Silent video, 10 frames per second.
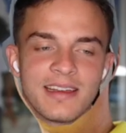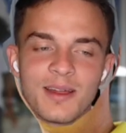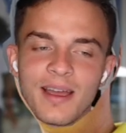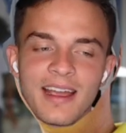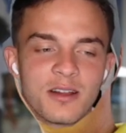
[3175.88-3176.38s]
Hey,
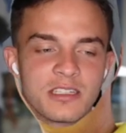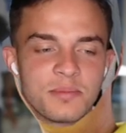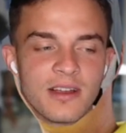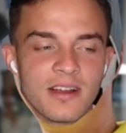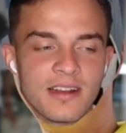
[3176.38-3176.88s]
don't hate on
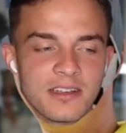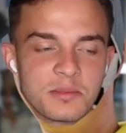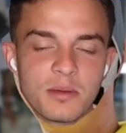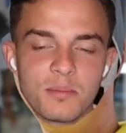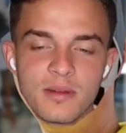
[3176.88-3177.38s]
Spirit. There's
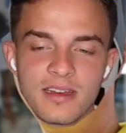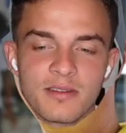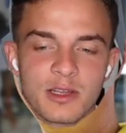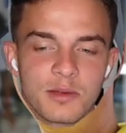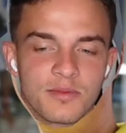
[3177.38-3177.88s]
been plenty of
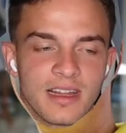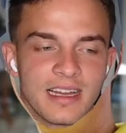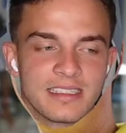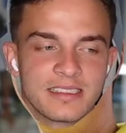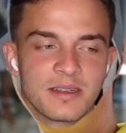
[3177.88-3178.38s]
good
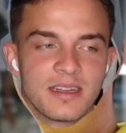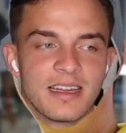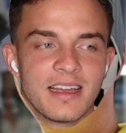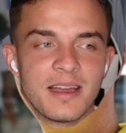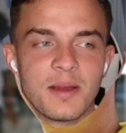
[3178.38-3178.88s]
flights
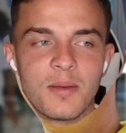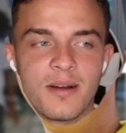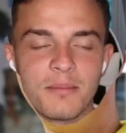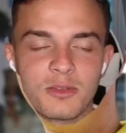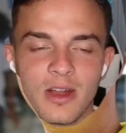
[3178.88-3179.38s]
where
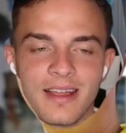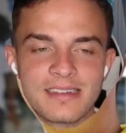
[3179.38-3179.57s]
I'm trying to get